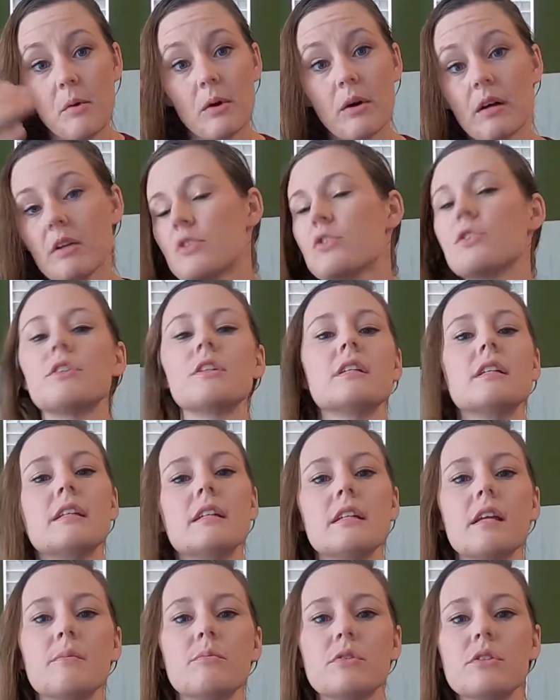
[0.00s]
or else you're going
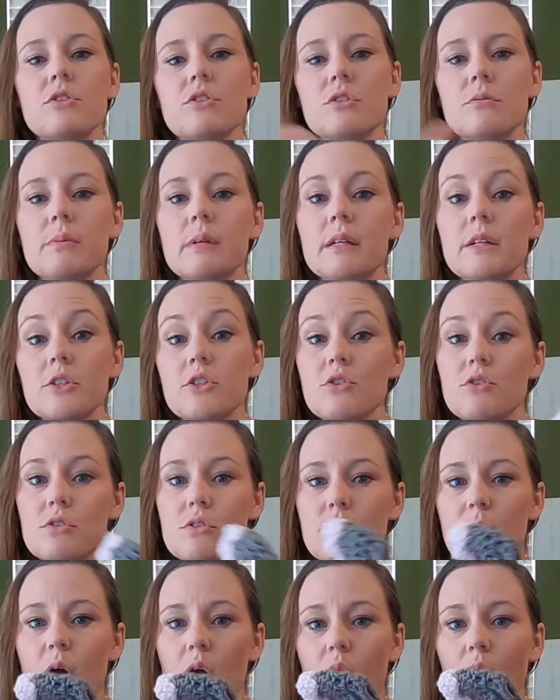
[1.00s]
to end up with too big or
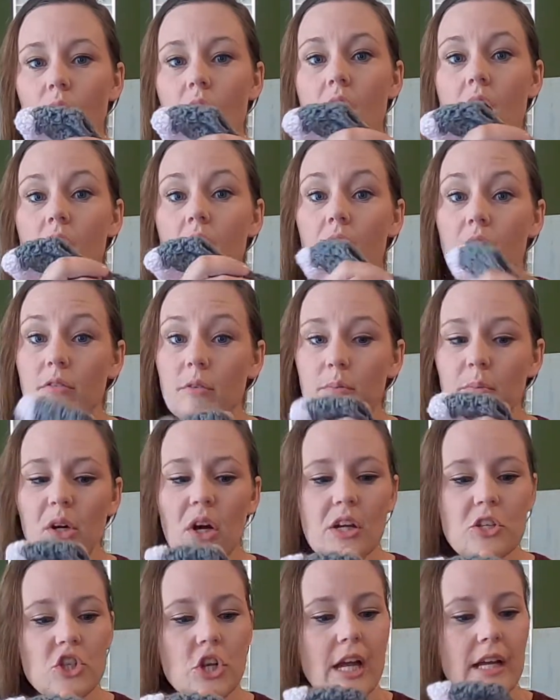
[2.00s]
too small of a
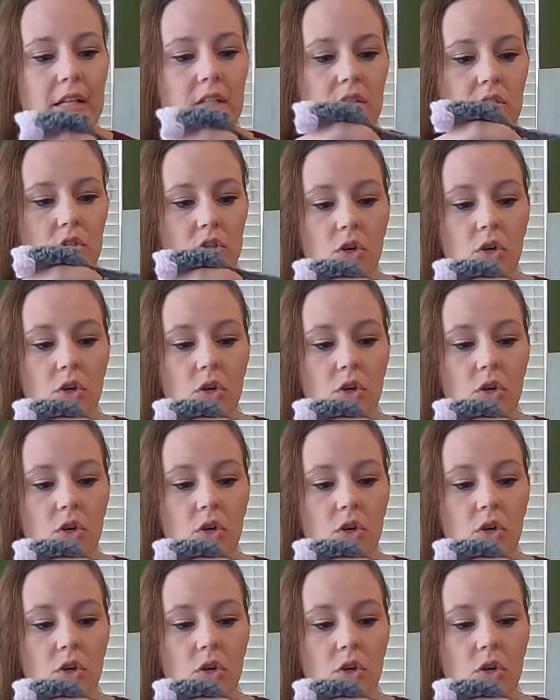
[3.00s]
project.